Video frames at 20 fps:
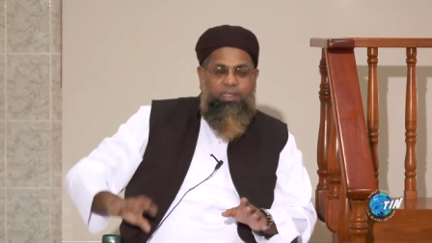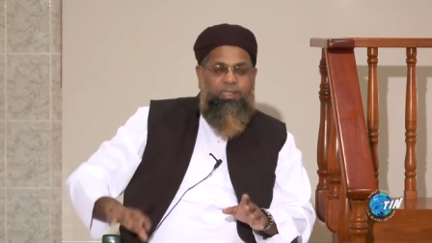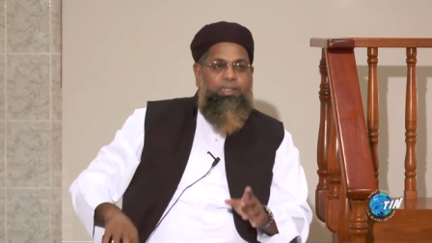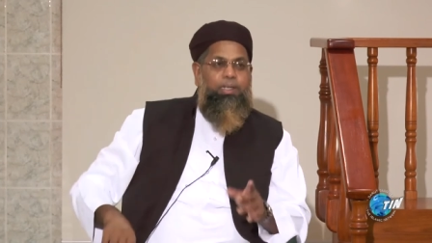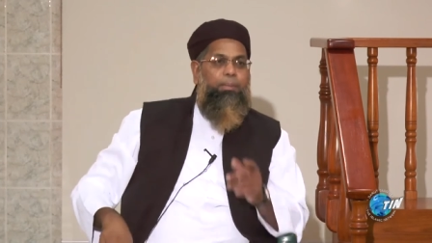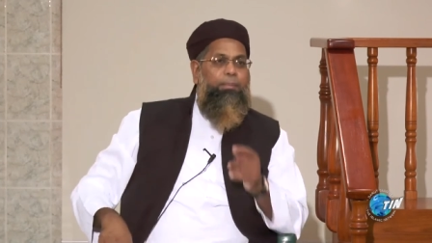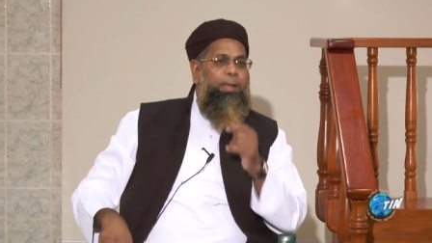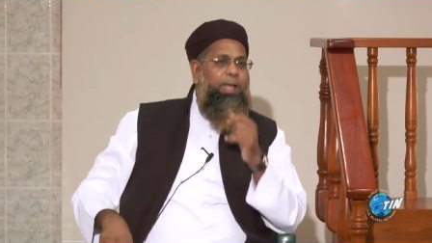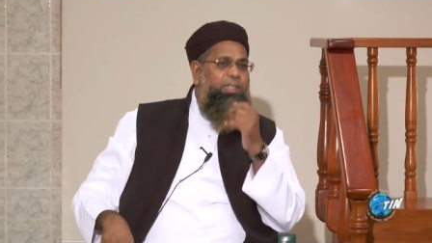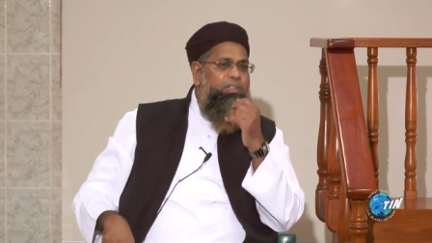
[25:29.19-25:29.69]

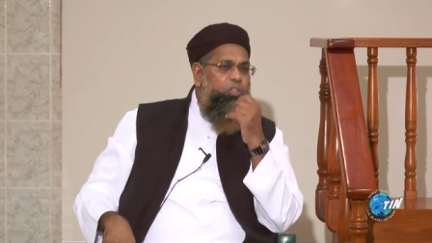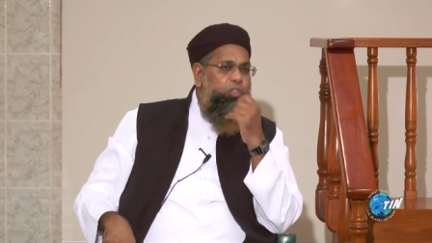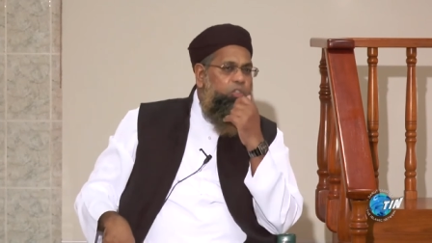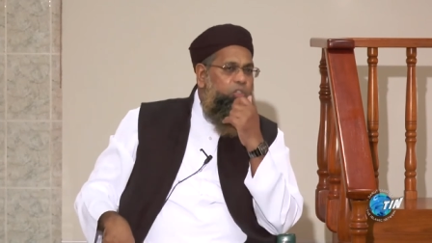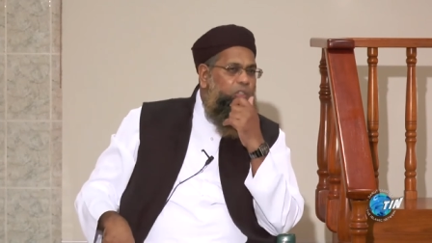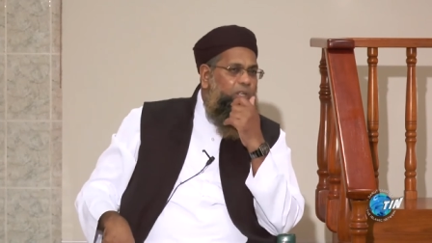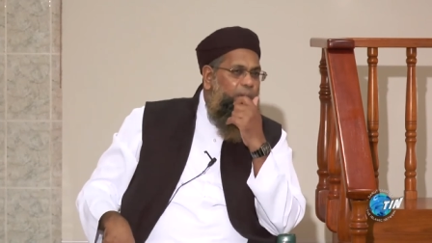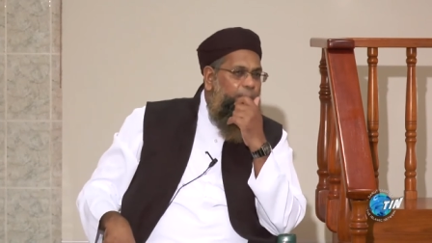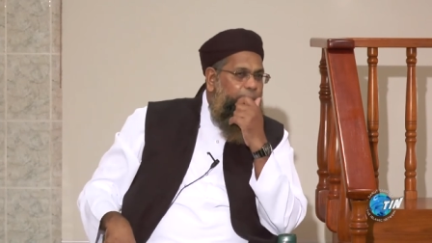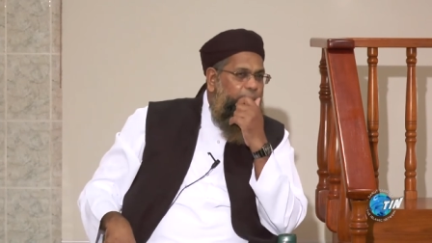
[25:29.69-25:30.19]
The man
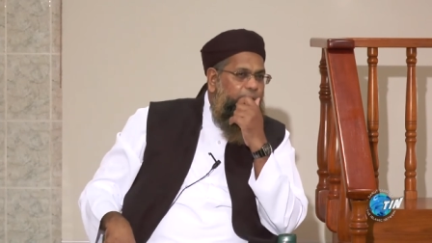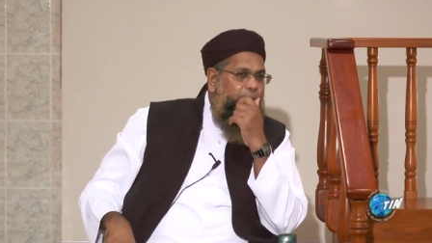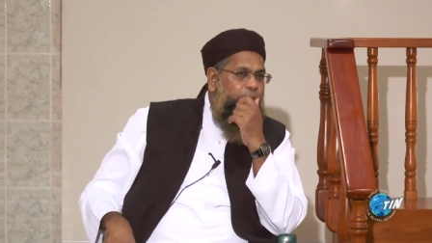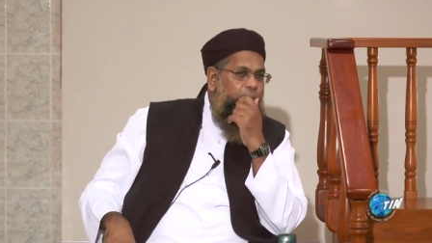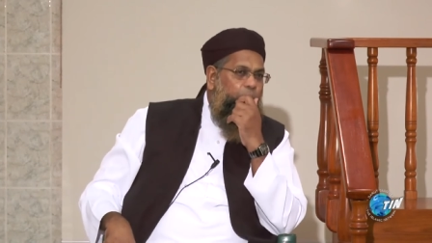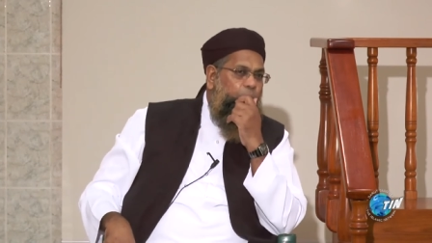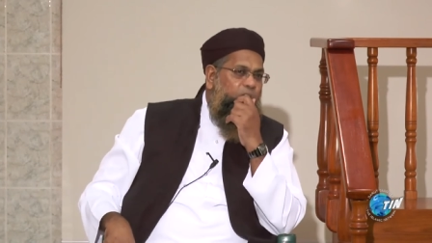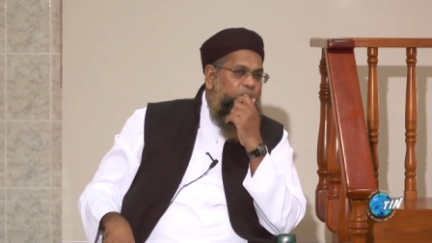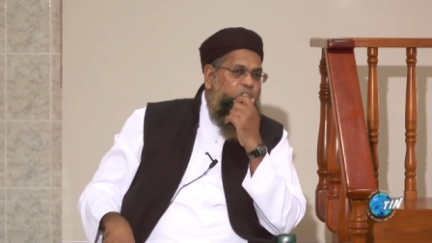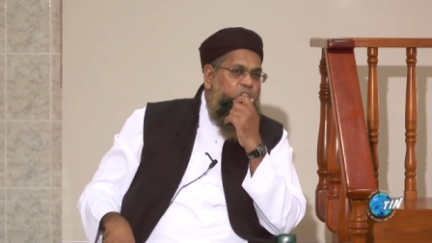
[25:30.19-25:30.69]
stood up and he
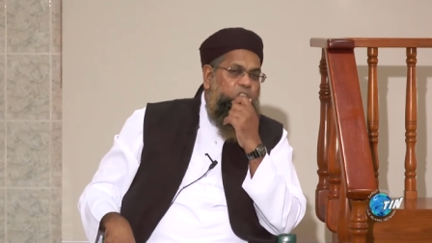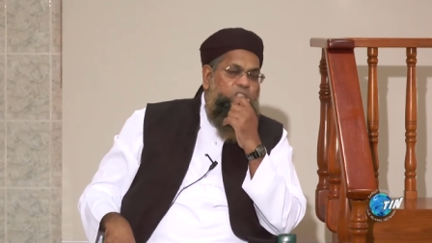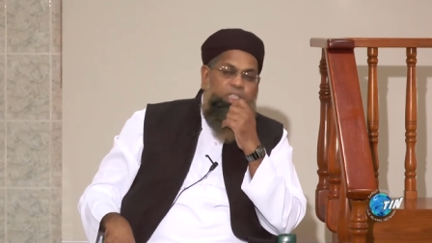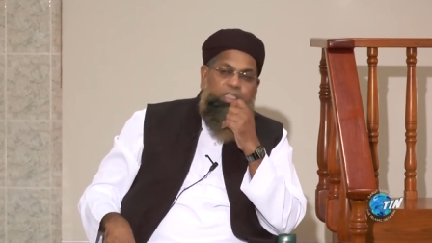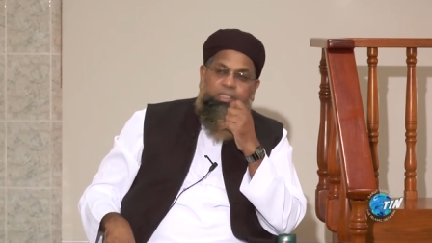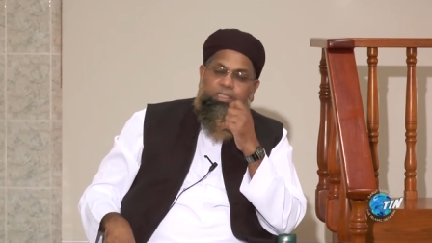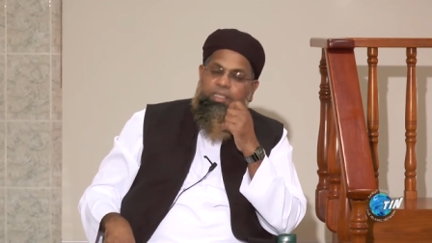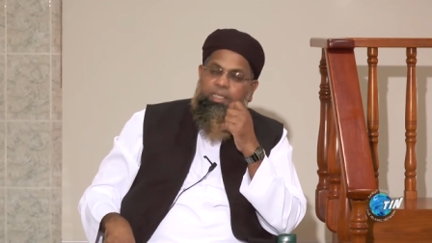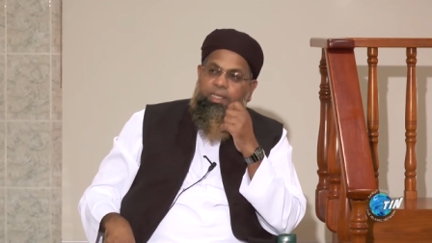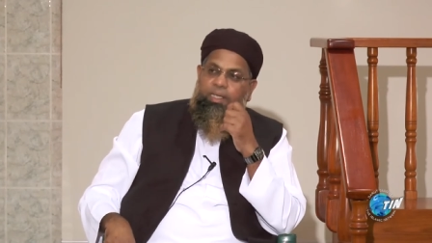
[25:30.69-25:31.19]
watched
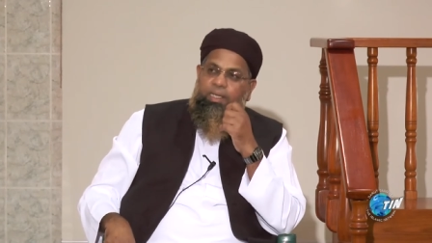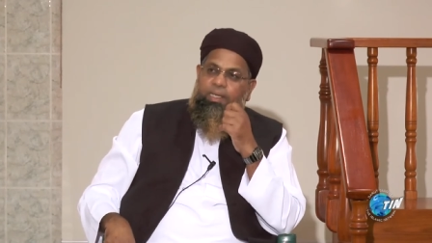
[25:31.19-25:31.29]
it.